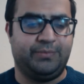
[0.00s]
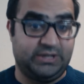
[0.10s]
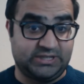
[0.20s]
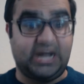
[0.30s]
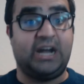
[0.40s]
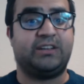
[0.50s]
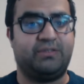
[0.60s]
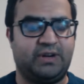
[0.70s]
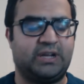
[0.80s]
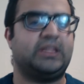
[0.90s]
this
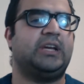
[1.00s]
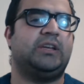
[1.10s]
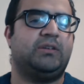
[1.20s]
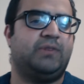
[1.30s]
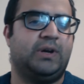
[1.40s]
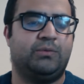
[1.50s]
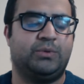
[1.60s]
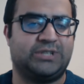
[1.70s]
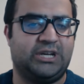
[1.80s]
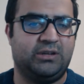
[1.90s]
artifact that he'd found,
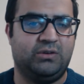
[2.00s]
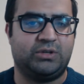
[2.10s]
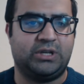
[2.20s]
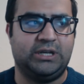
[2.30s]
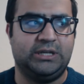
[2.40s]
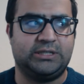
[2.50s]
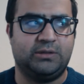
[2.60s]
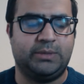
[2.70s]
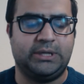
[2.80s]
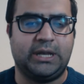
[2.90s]
which kind of looked a little
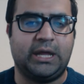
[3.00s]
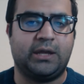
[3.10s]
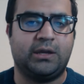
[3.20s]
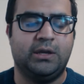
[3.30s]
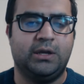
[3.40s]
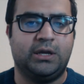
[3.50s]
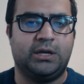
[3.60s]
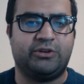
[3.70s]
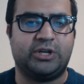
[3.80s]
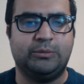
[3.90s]
bit like a
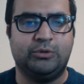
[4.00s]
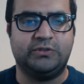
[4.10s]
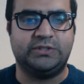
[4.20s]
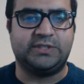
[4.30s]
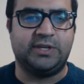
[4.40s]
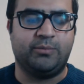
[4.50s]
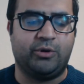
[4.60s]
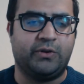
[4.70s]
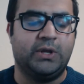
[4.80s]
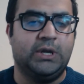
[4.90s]
Dragon Ball Z Saiyan
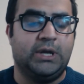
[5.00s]
pod.